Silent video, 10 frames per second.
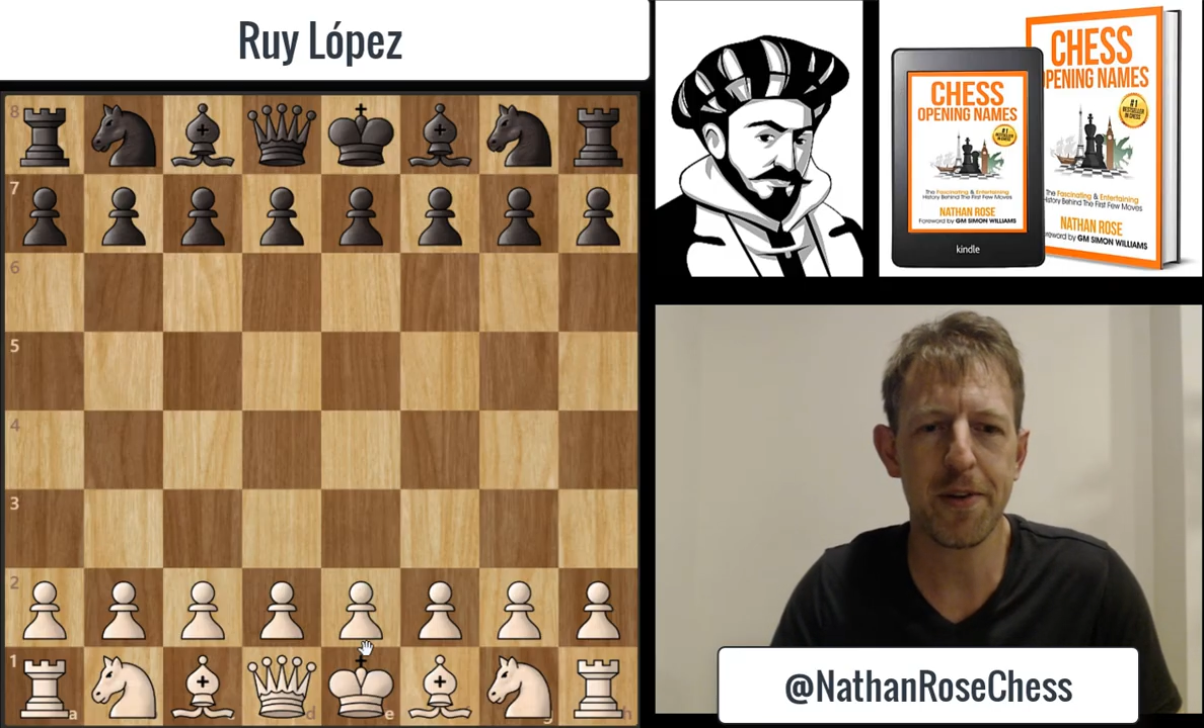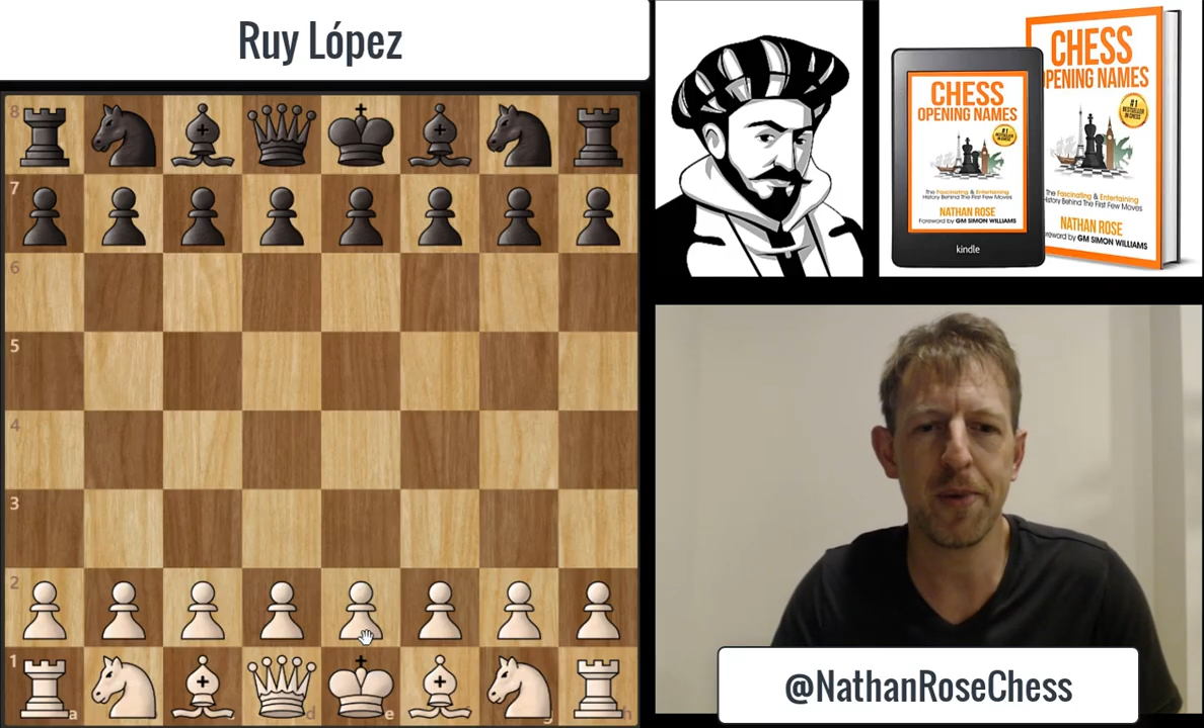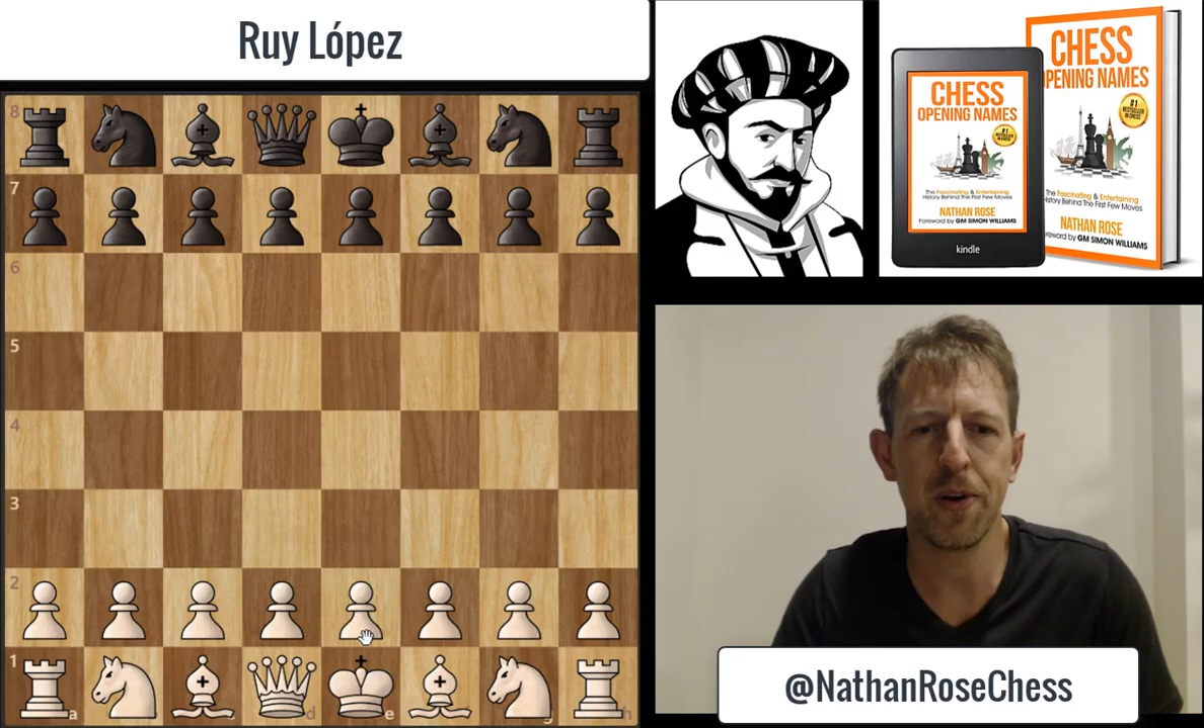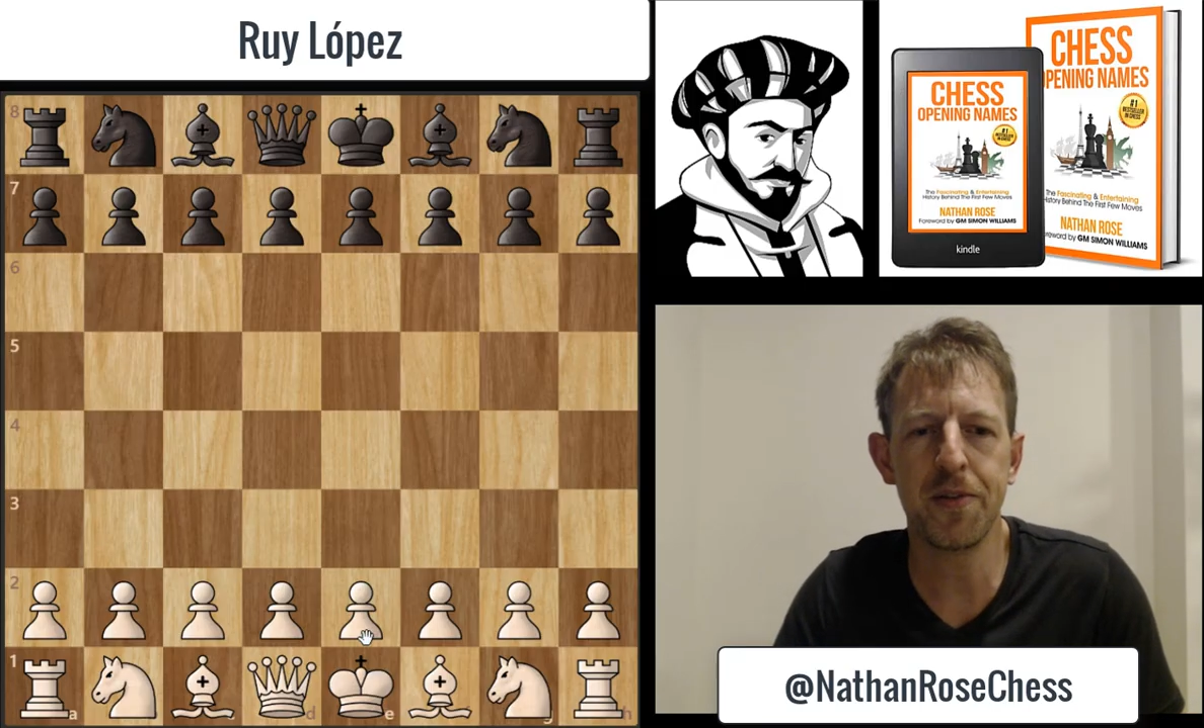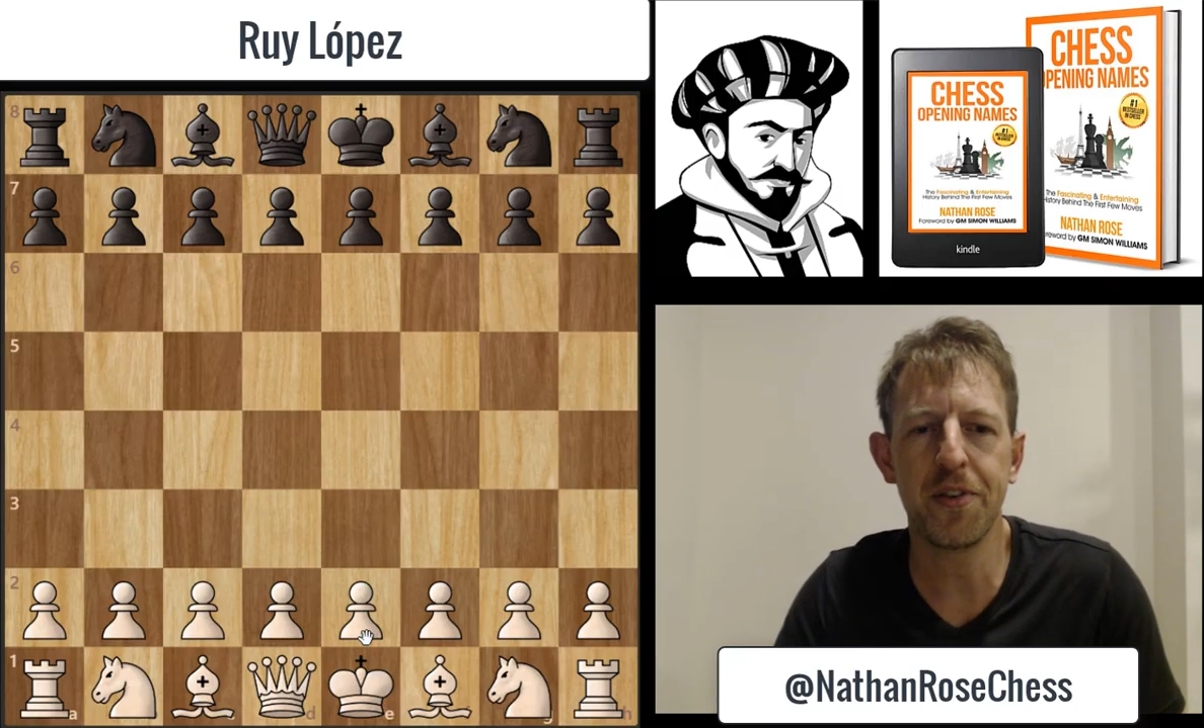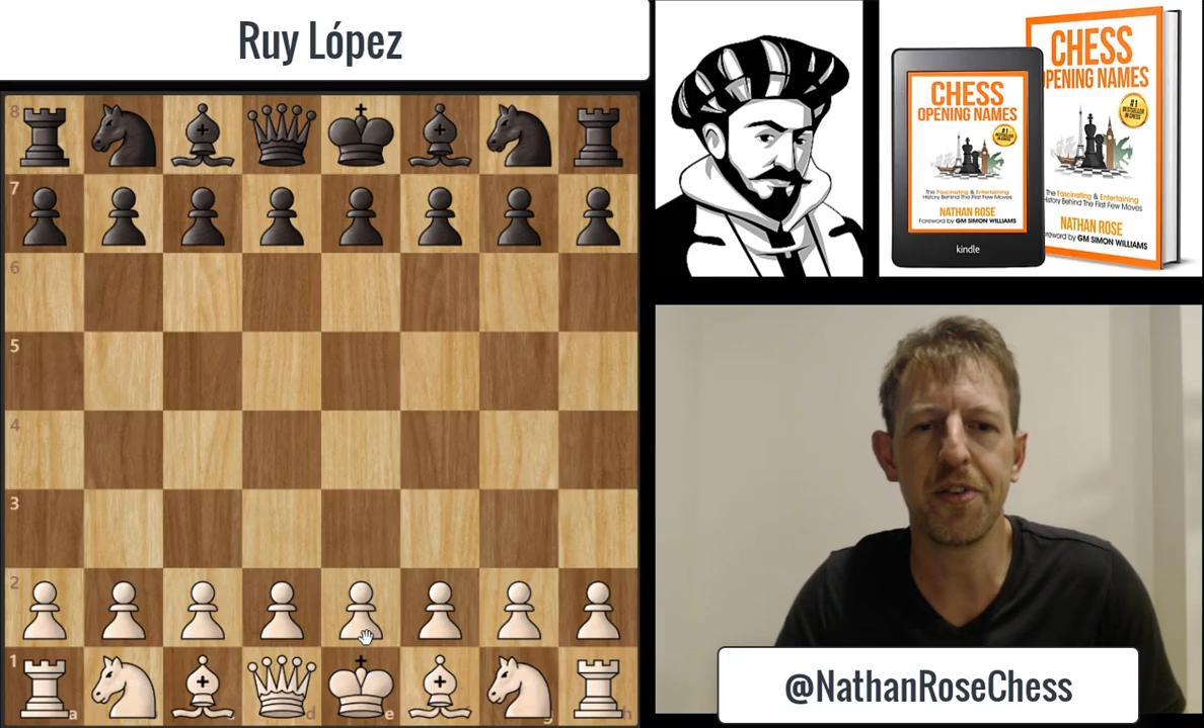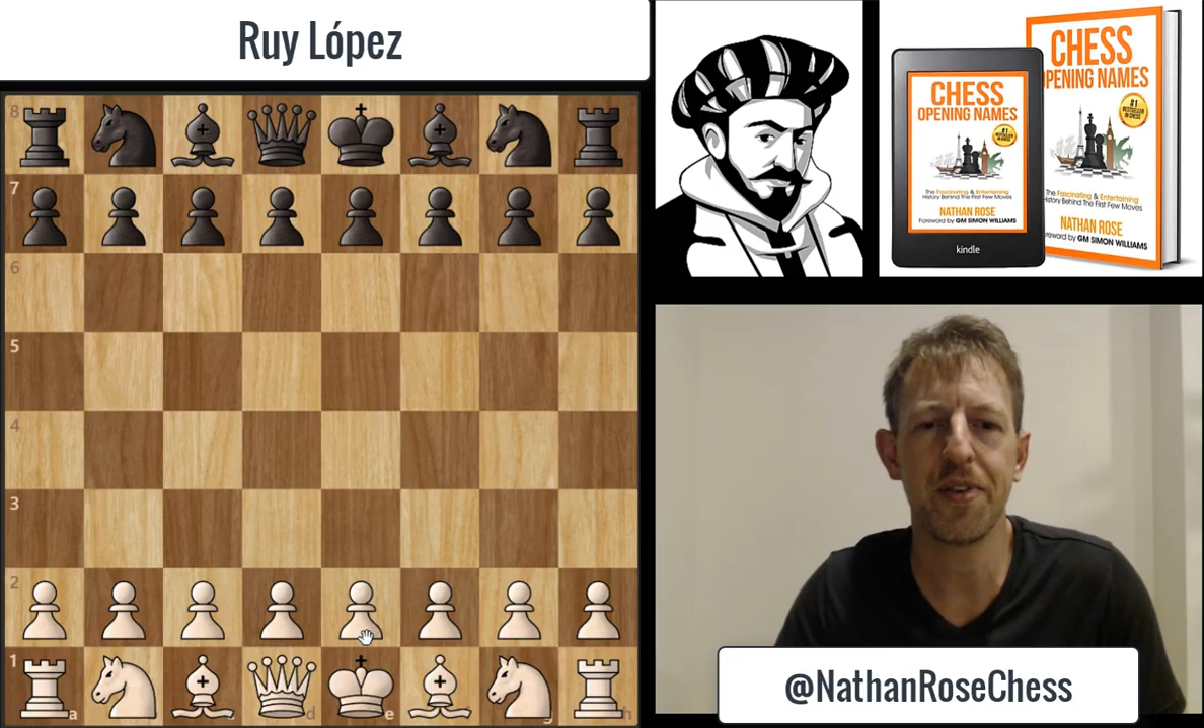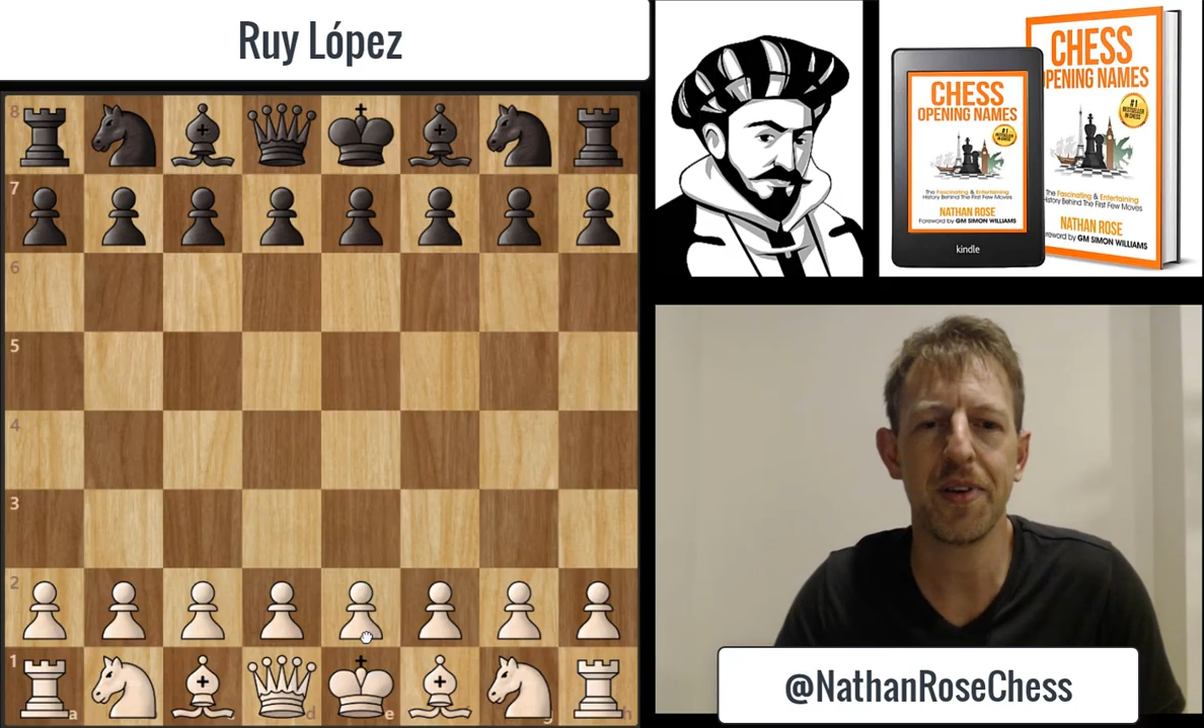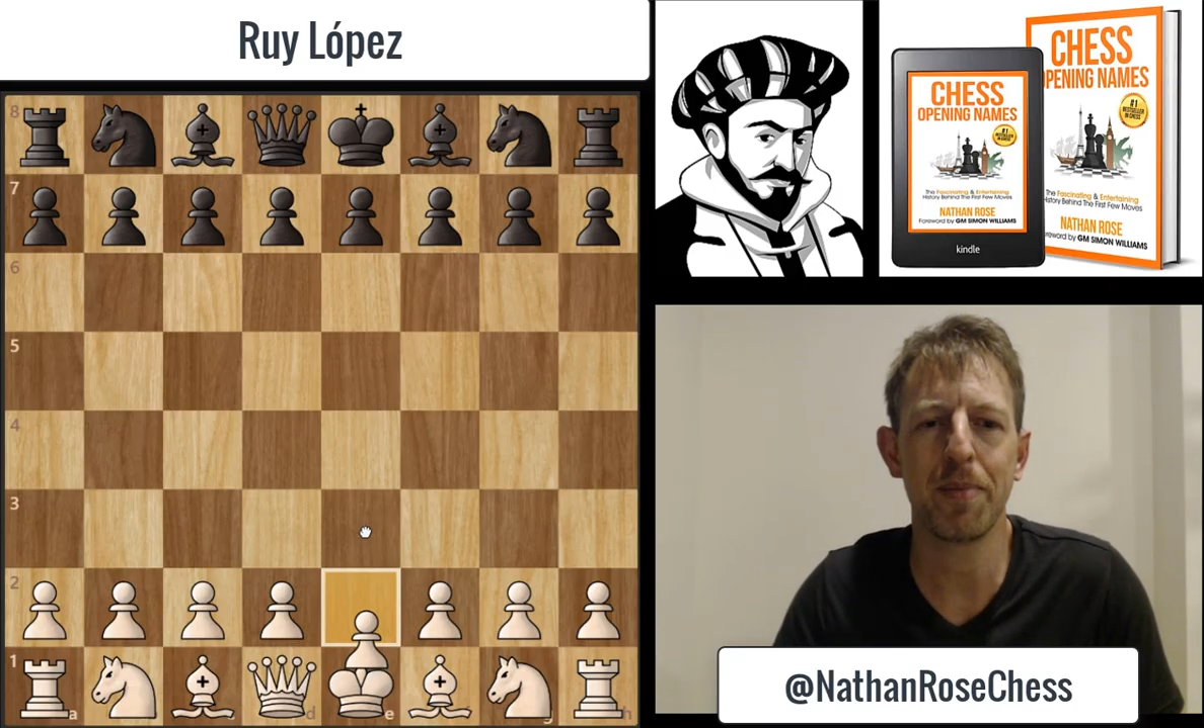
moves.